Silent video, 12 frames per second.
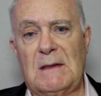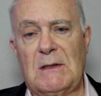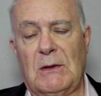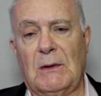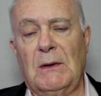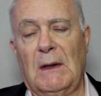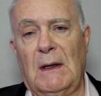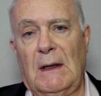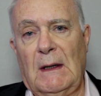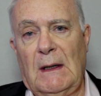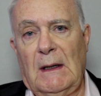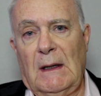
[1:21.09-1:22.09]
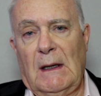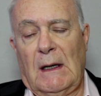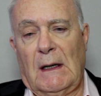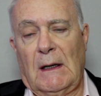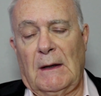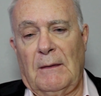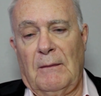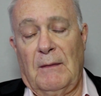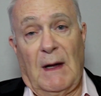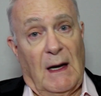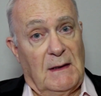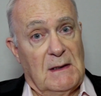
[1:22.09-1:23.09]
So
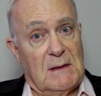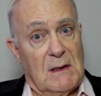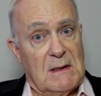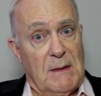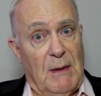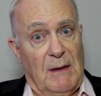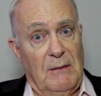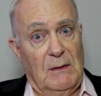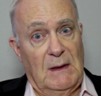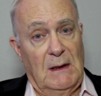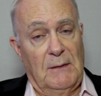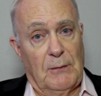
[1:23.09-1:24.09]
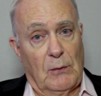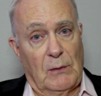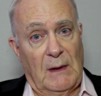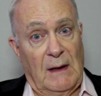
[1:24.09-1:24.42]
then I discuss about the need for